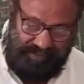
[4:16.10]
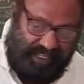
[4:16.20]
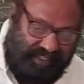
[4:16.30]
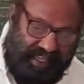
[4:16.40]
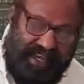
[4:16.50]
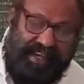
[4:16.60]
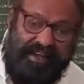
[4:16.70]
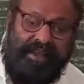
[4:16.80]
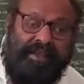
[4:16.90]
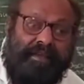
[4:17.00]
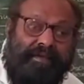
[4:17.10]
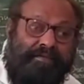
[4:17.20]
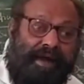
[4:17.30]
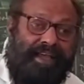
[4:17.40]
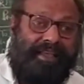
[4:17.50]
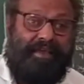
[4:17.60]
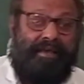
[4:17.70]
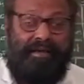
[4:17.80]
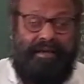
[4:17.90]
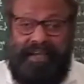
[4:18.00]
Then my
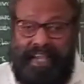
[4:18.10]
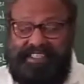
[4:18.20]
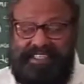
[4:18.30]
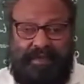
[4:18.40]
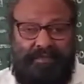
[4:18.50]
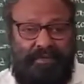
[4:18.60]
next step.